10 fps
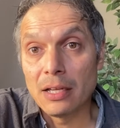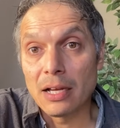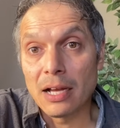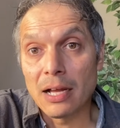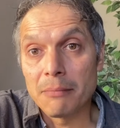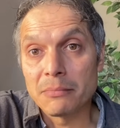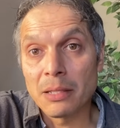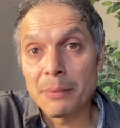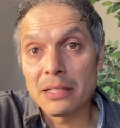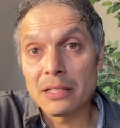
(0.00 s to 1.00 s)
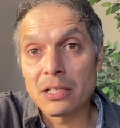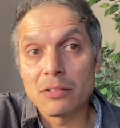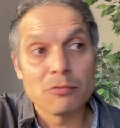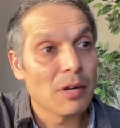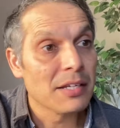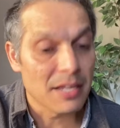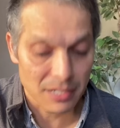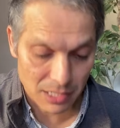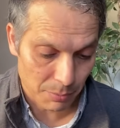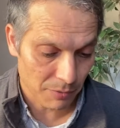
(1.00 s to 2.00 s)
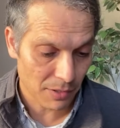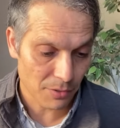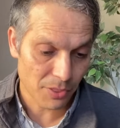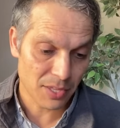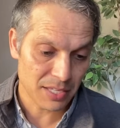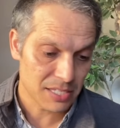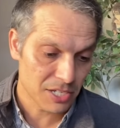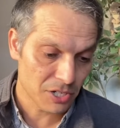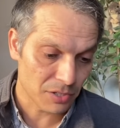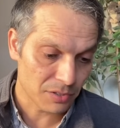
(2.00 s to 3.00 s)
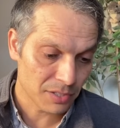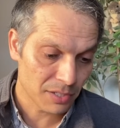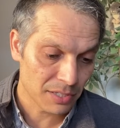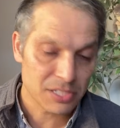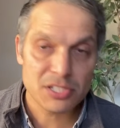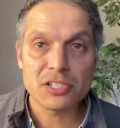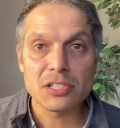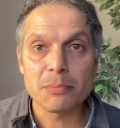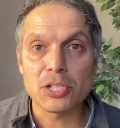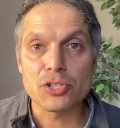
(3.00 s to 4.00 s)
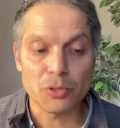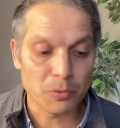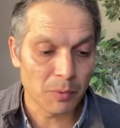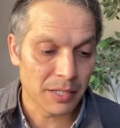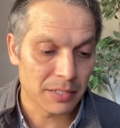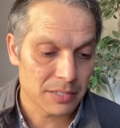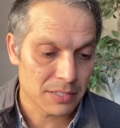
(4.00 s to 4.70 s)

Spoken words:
Let me run down a couple of other things here. This is just going to be a short one.